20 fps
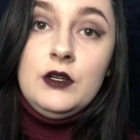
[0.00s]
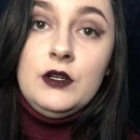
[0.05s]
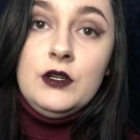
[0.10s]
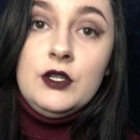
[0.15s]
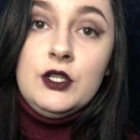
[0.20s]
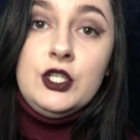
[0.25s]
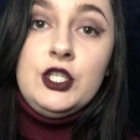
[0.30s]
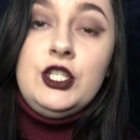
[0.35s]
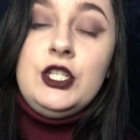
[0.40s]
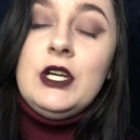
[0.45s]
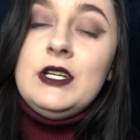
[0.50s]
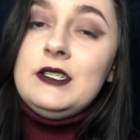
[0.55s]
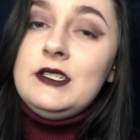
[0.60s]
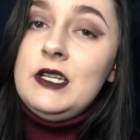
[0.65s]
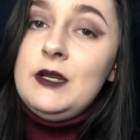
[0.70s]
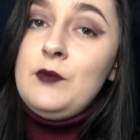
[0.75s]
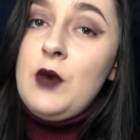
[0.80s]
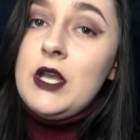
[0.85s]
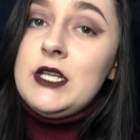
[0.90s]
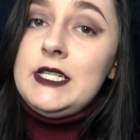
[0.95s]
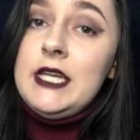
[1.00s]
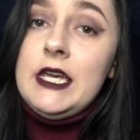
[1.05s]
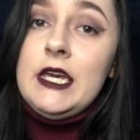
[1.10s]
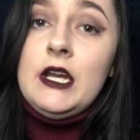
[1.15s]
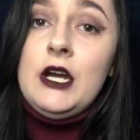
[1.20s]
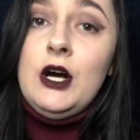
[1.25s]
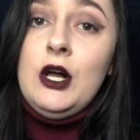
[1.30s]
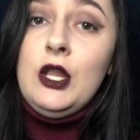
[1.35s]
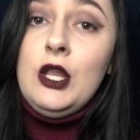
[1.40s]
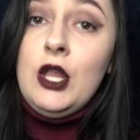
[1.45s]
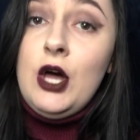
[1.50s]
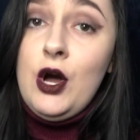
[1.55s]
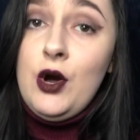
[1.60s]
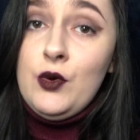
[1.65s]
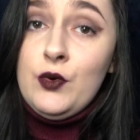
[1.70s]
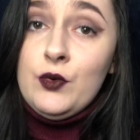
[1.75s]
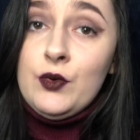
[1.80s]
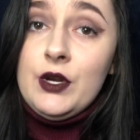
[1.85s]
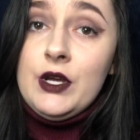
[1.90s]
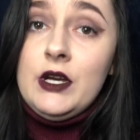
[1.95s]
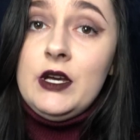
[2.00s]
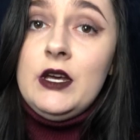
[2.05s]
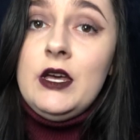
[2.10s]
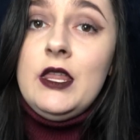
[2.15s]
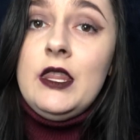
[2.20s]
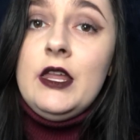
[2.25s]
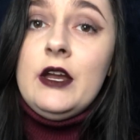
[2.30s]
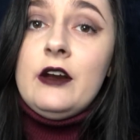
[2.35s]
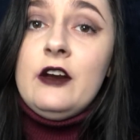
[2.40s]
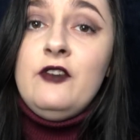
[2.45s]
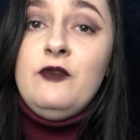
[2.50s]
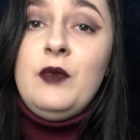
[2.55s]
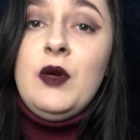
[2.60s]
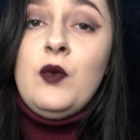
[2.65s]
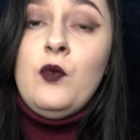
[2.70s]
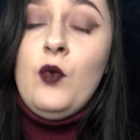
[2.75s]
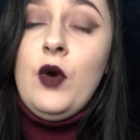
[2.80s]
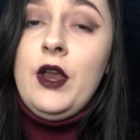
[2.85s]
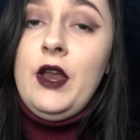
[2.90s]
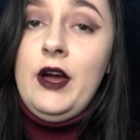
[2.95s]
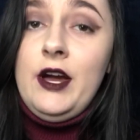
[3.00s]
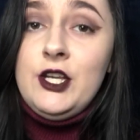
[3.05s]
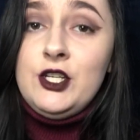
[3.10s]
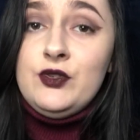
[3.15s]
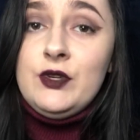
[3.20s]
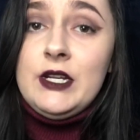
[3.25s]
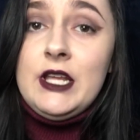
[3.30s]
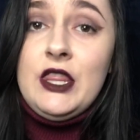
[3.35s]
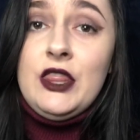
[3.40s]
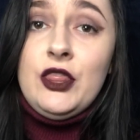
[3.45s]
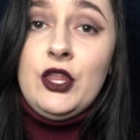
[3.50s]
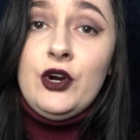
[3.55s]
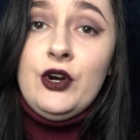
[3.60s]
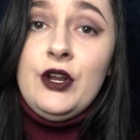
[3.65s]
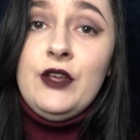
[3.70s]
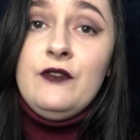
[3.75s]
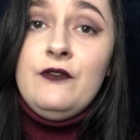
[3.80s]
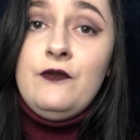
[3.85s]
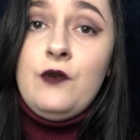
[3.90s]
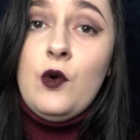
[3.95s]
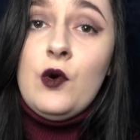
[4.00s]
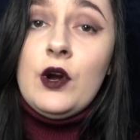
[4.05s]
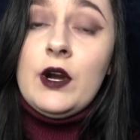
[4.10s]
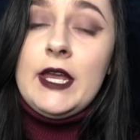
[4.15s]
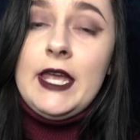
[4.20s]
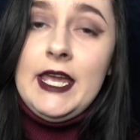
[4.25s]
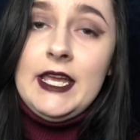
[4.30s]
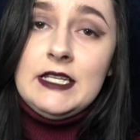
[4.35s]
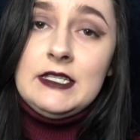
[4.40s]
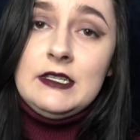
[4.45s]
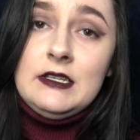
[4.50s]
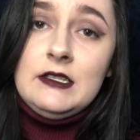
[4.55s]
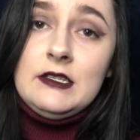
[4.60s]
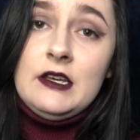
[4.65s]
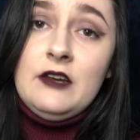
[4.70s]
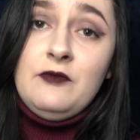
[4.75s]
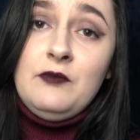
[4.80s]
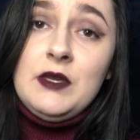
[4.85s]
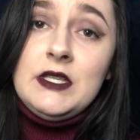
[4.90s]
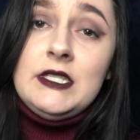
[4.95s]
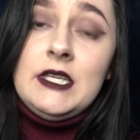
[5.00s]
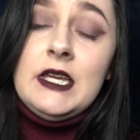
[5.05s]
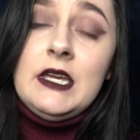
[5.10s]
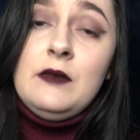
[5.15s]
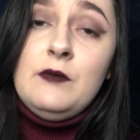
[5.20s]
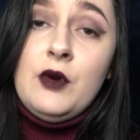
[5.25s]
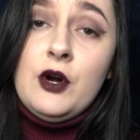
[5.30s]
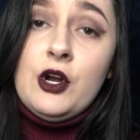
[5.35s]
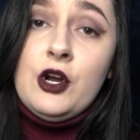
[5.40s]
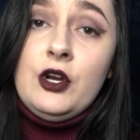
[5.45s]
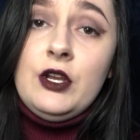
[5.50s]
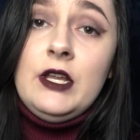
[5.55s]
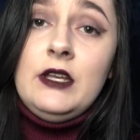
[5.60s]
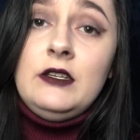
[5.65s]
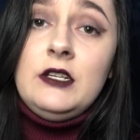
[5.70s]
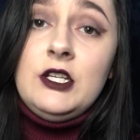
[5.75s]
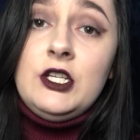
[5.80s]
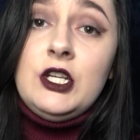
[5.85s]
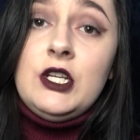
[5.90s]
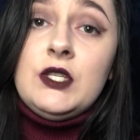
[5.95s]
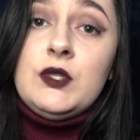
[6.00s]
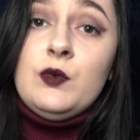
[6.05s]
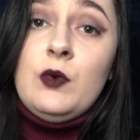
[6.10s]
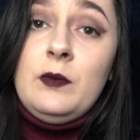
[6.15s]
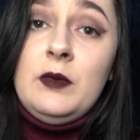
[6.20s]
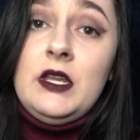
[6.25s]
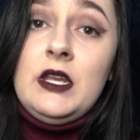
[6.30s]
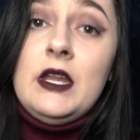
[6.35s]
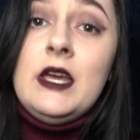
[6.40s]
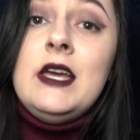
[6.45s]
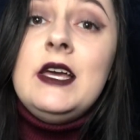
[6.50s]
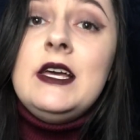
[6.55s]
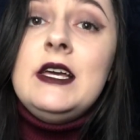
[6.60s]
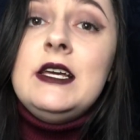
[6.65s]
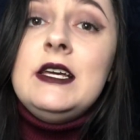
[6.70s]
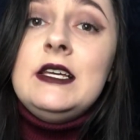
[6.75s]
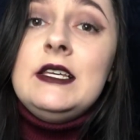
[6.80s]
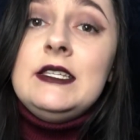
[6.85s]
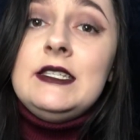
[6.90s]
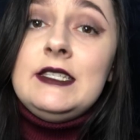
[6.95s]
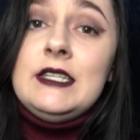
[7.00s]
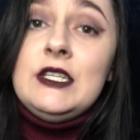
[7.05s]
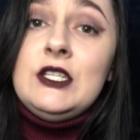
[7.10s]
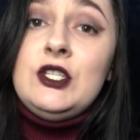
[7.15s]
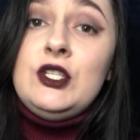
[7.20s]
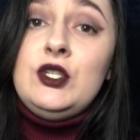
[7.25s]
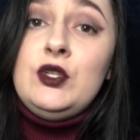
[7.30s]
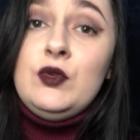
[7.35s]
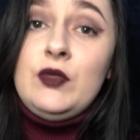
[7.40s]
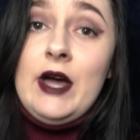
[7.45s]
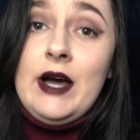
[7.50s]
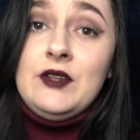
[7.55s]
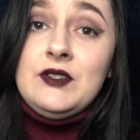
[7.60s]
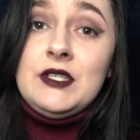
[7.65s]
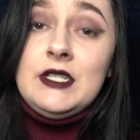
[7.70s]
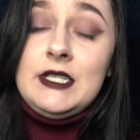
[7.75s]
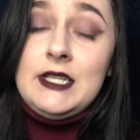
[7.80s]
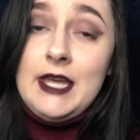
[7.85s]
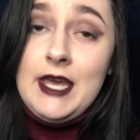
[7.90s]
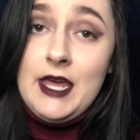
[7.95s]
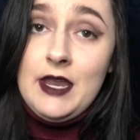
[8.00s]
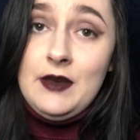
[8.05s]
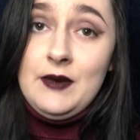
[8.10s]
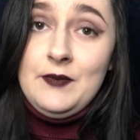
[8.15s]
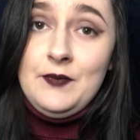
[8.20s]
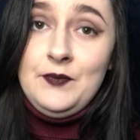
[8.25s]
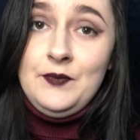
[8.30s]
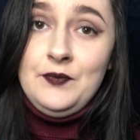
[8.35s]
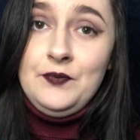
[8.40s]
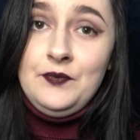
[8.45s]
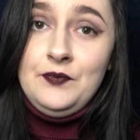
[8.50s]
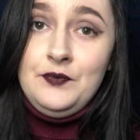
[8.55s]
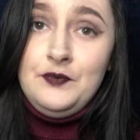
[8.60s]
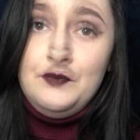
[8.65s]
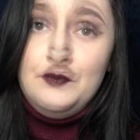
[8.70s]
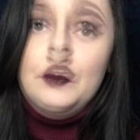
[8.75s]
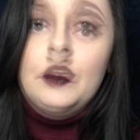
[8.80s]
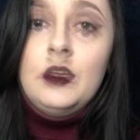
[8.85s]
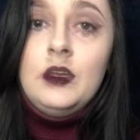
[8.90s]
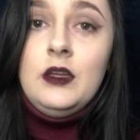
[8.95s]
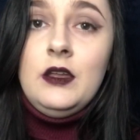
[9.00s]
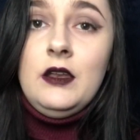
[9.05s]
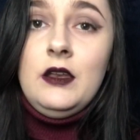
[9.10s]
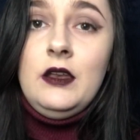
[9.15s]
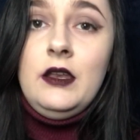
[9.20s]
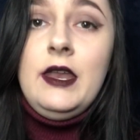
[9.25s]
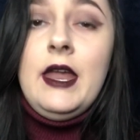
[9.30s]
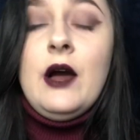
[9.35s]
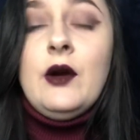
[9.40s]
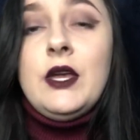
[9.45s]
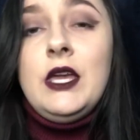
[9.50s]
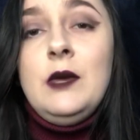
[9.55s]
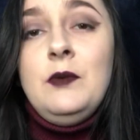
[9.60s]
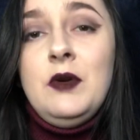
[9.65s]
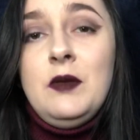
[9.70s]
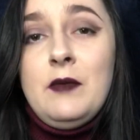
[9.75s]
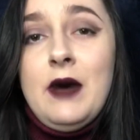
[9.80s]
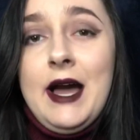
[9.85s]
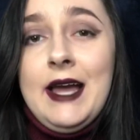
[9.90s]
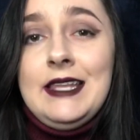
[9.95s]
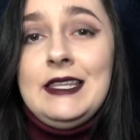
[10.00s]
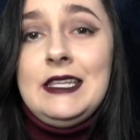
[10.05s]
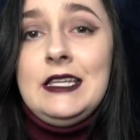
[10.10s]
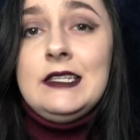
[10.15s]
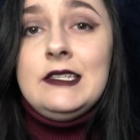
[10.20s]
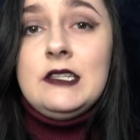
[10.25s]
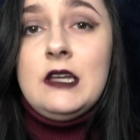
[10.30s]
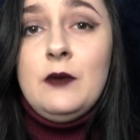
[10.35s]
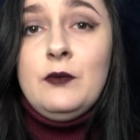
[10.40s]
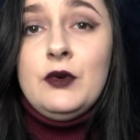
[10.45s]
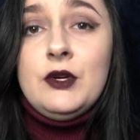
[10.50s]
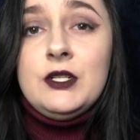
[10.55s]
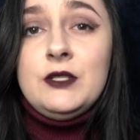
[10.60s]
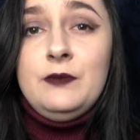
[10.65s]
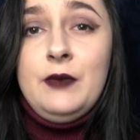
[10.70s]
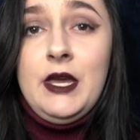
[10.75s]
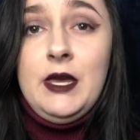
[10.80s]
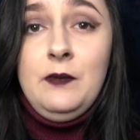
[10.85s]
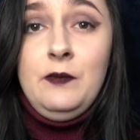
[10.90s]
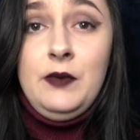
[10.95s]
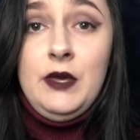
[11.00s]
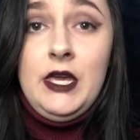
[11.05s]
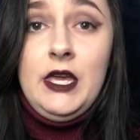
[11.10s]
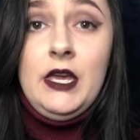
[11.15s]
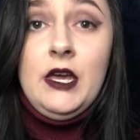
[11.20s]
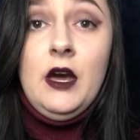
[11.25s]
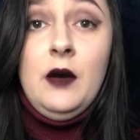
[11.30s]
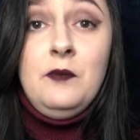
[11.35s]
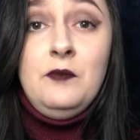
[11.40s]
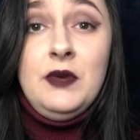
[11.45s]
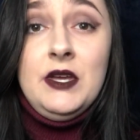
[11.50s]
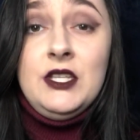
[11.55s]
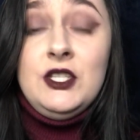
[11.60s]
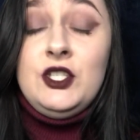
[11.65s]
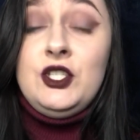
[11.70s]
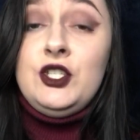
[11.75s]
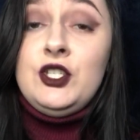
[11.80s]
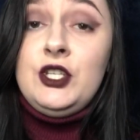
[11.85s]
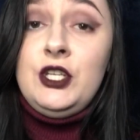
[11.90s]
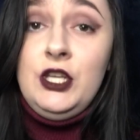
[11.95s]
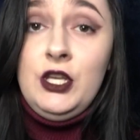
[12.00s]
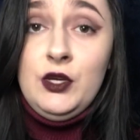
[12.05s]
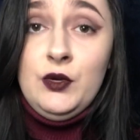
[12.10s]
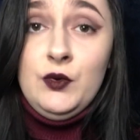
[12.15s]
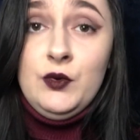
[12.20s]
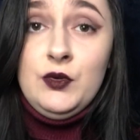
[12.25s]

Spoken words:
Just in Montana alone, there have been 134 cases of missing and murdered Indigenous women since 2010. Now keep in mind these numbers may be a bit skewed